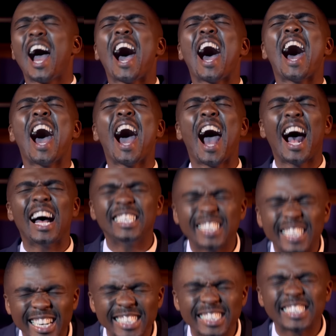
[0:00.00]
A
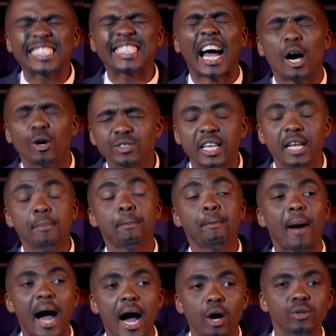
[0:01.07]
hundred thousand
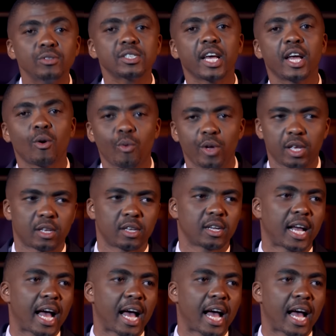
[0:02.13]
pounds a week.